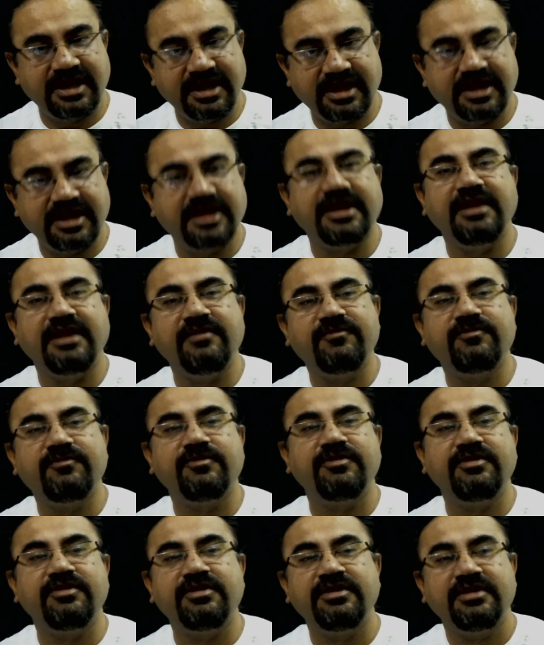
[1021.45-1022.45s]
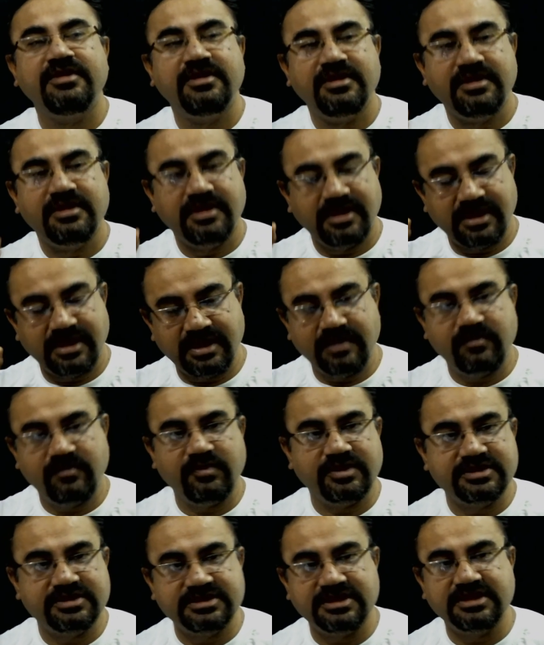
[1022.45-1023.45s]
are helpful in
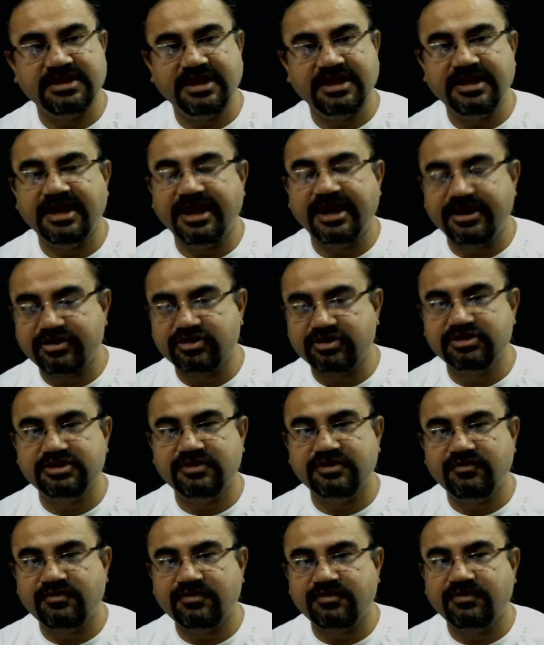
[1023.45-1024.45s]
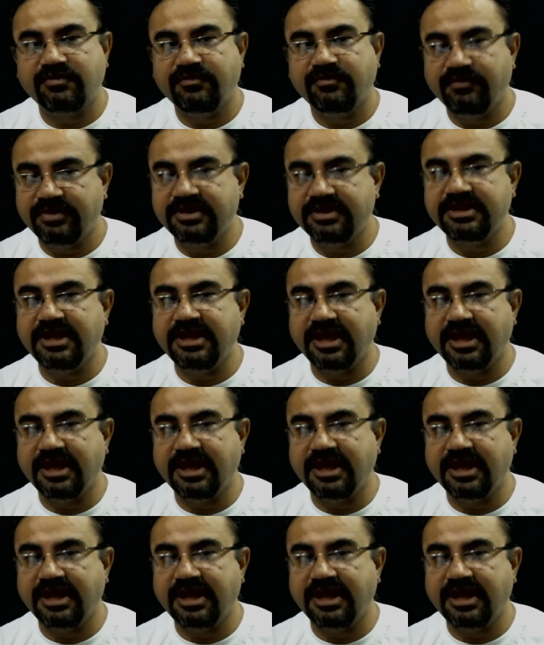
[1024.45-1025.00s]
fixing the nitrogen with the